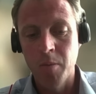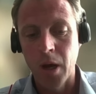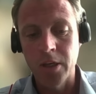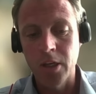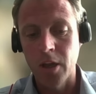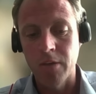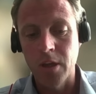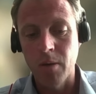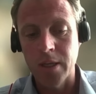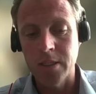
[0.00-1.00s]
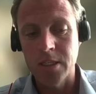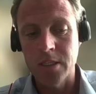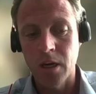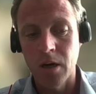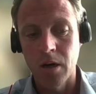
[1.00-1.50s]
But, the US
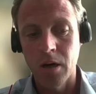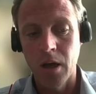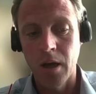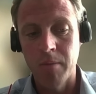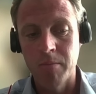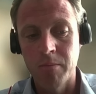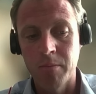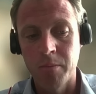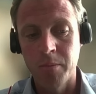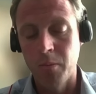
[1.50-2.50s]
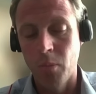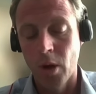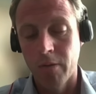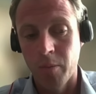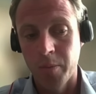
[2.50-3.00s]
is our
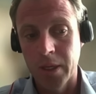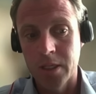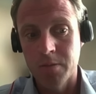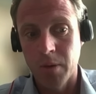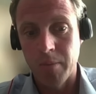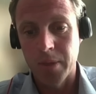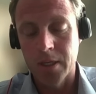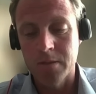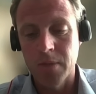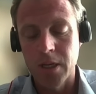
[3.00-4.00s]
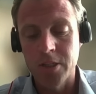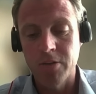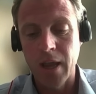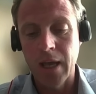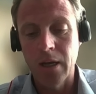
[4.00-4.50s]
one of our biggest, probably our biggest
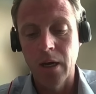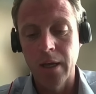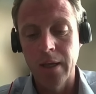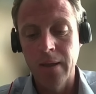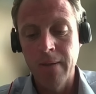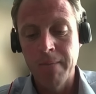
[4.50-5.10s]
military ally.